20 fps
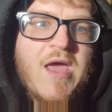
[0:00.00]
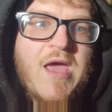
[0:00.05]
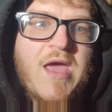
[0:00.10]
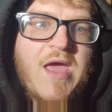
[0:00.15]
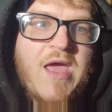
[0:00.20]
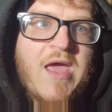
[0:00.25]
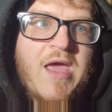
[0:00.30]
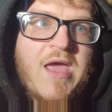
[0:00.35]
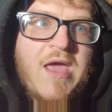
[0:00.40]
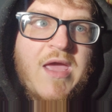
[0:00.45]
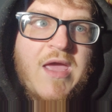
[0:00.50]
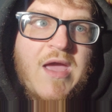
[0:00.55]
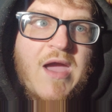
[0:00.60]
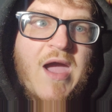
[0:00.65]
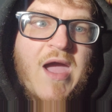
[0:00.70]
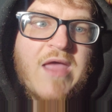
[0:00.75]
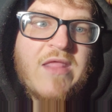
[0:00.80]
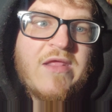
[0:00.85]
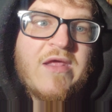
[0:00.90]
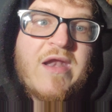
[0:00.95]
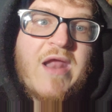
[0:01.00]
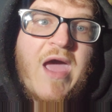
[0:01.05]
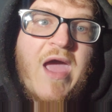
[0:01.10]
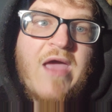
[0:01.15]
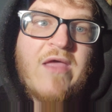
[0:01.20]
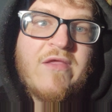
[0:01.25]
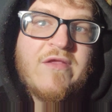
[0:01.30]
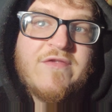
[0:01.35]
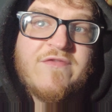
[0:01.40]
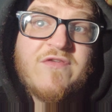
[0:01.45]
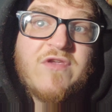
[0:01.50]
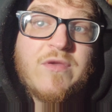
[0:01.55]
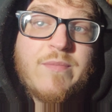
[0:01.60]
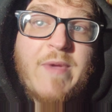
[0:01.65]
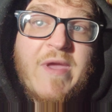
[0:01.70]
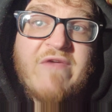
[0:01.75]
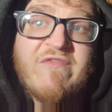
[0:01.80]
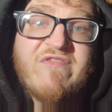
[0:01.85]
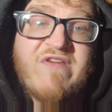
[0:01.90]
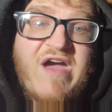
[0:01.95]
a island island, so you can
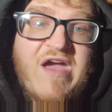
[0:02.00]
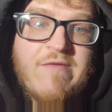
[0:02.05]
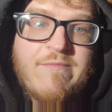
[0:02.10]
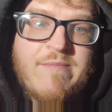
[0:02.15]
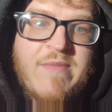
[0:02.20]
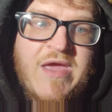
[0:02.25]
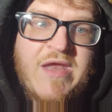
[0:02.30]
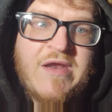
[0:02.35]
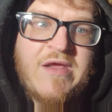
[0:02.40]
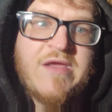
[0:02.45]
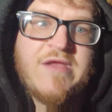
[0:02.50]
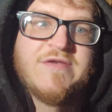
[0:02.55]
pay five mana